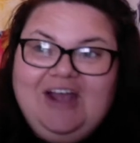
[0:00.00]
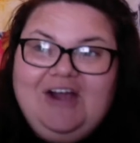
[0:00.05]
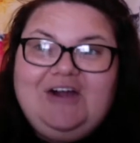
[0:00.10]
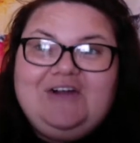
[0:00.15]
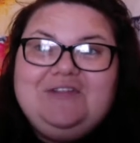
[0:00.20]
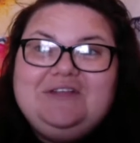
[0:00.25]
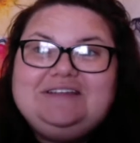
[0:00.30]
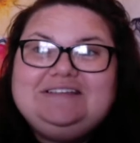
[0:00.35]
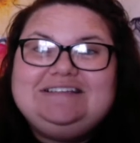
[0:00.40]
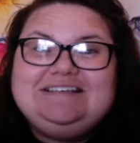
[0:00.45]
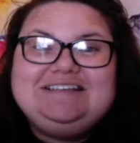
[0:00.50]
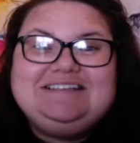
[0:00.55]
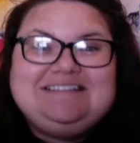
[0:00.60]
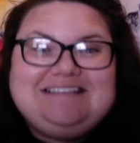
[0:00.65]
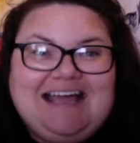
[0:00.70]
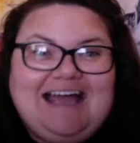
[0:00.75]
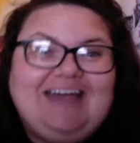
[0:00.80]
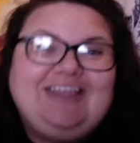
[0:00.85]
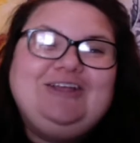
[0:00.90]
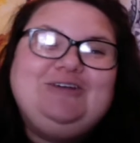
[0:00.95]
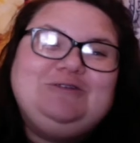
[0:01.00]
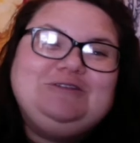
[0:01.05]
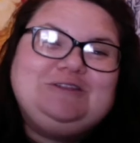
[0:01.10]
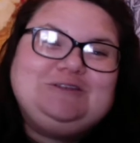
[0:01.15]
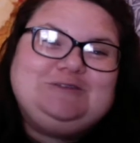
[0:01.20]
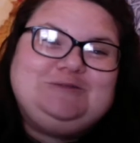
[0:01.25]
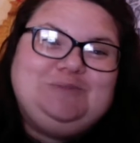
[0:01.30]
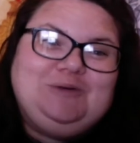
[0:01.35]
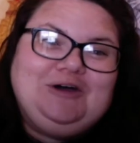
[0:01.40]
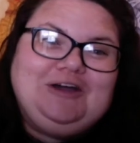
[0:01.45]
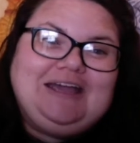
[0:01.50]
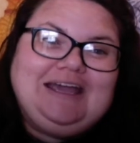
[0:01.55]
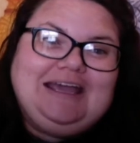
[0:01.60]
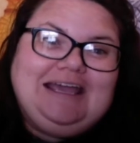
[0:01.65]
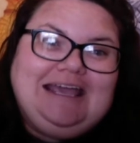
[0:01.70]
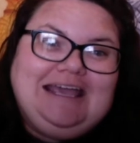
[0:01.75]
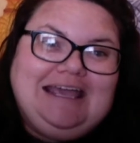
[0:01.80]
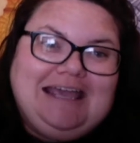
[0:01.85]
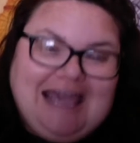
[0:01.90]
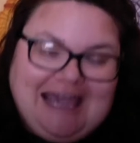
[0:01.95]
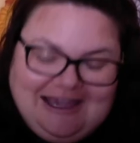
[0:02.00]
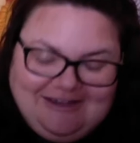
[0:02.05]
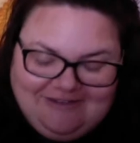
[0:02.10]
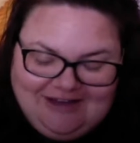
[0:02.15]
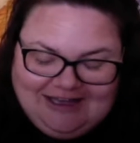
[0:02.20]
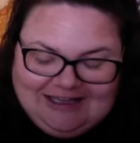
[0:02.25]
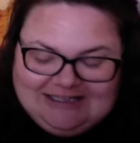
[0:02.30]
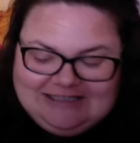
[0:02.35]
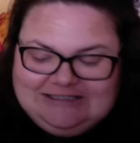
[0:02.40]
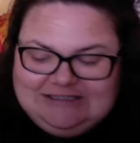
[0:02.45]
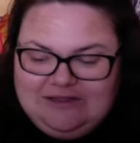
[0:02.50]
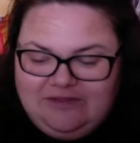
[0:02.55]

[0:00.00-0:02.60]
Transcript: And that is exactly what this book gave us.